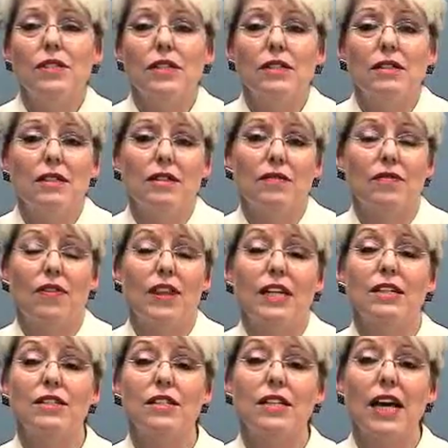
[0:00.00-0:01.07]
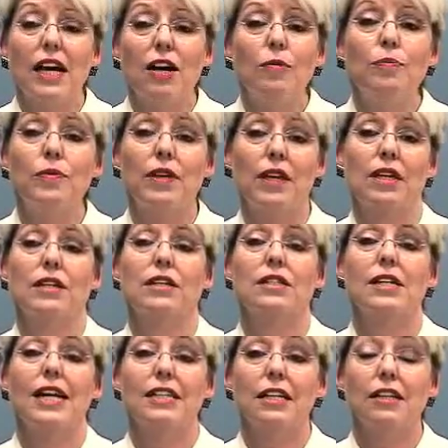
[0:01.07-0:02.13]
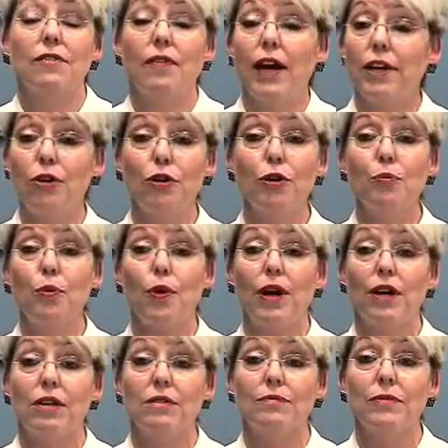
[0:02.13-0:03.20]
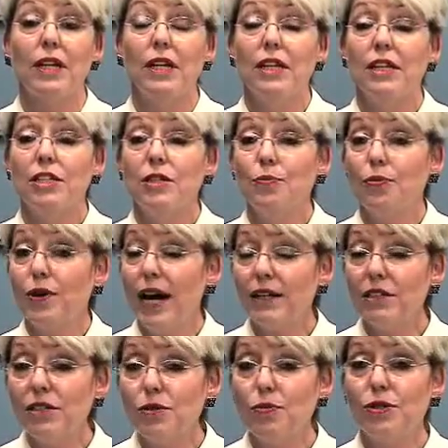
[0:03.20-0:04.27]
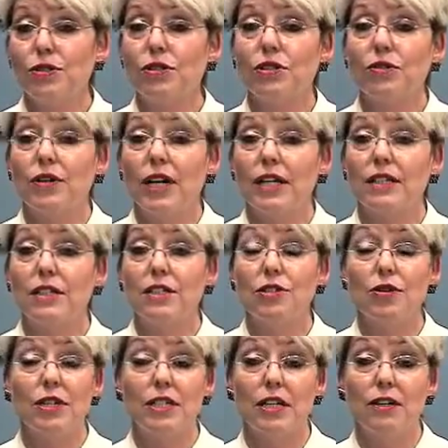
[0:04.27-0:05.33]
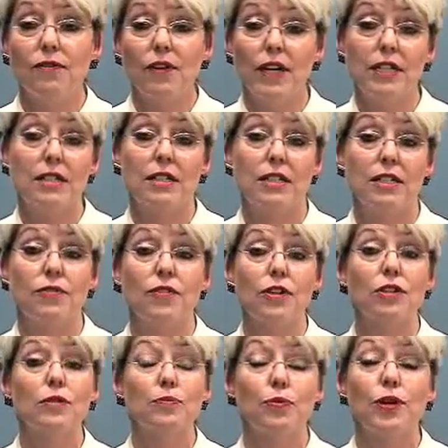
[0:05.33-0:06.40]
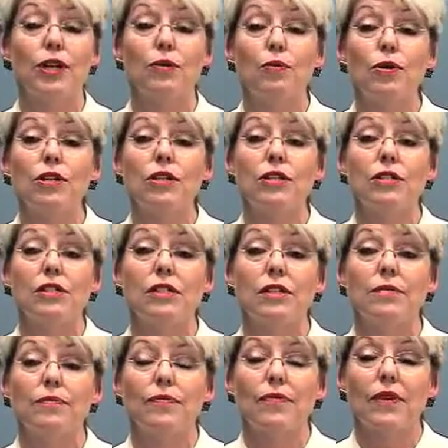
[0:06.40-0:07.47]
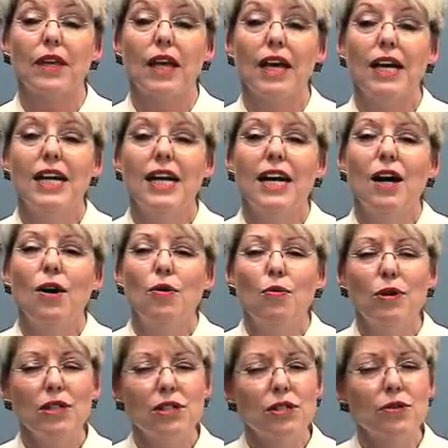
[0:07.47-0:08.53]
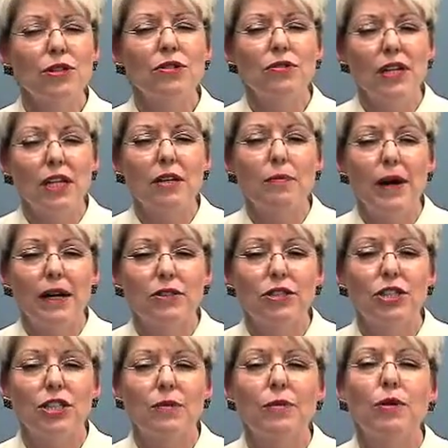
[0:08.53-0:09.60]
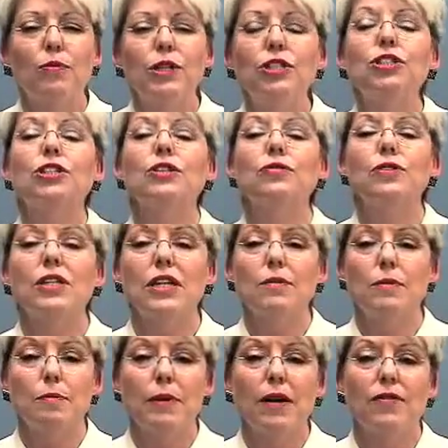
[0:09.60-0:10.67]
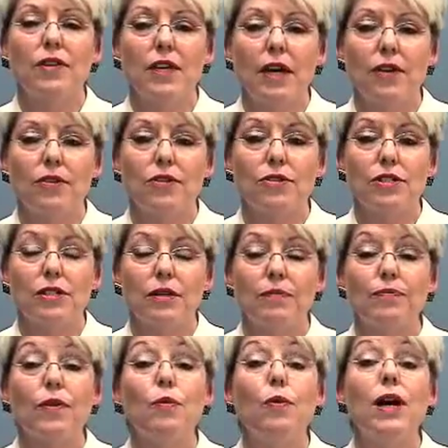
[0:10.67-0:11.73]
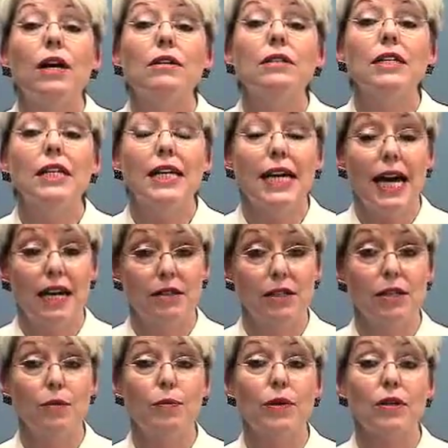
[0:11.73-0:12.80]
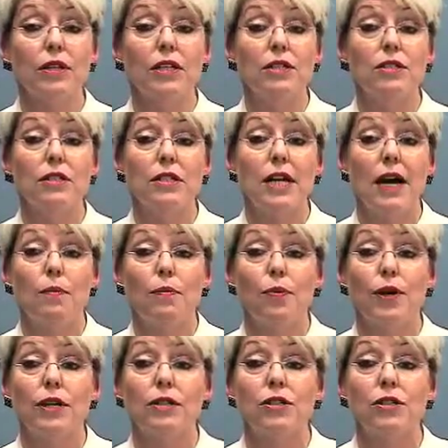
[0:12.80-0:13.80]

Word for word: and things to help kids identify good Braille, to practice what's correct, and to identify difficult Braille words. What's so unique about Jim that we chose him above the others? Well, he has the ability to adapt Braille